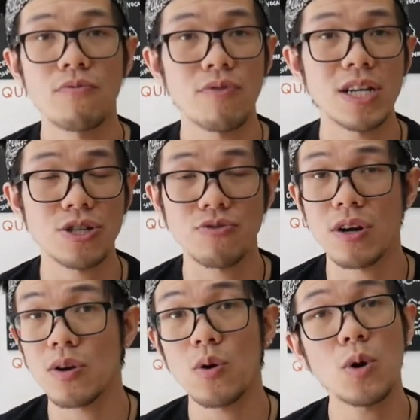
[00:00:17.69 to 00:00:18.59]

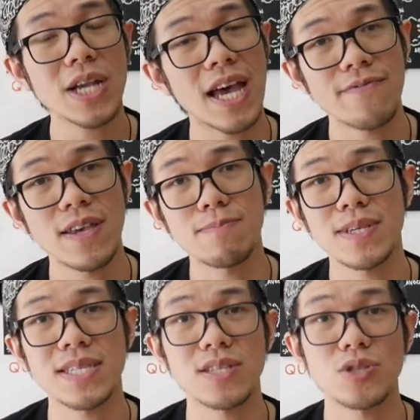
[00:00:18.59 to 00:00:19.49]
restaurant or cafe
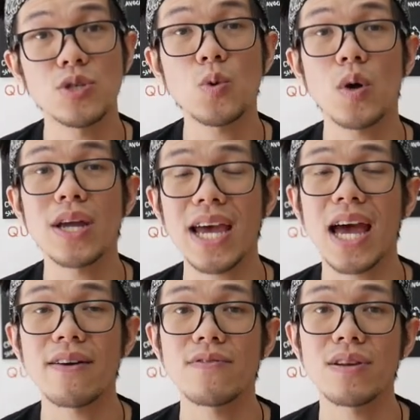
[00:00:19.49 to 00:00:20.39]
business, you want to
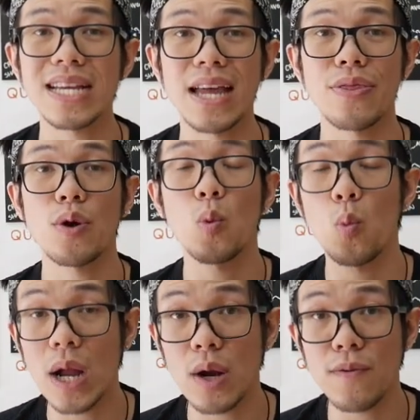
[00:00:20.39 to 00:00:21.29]
have a look at the
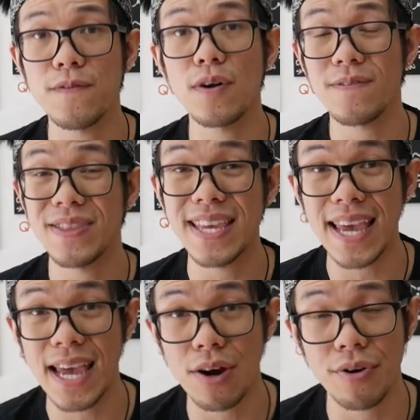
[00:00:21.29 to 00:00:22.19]
wealth of the
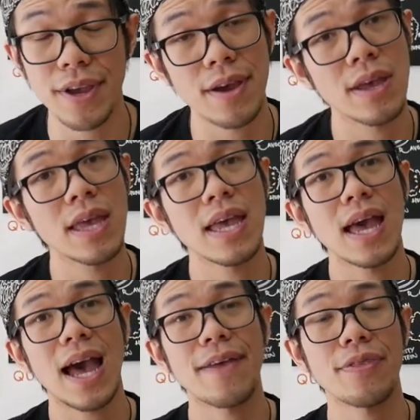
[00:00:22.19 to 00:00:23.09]
area
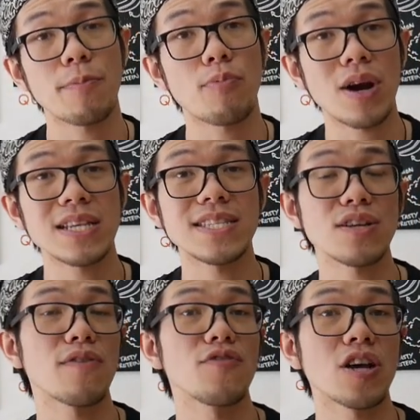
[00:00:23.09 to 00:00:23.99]
and the
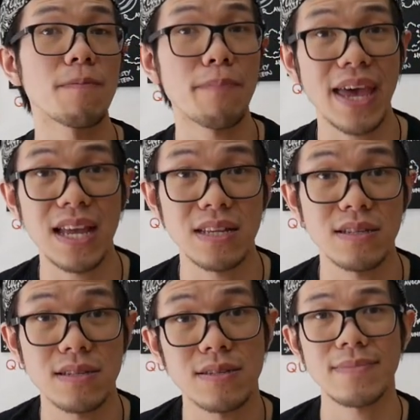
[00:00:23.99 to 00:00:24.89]
pricing of your
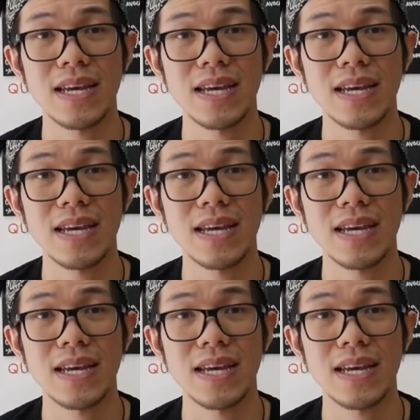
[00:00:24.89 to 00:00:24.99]
competitors.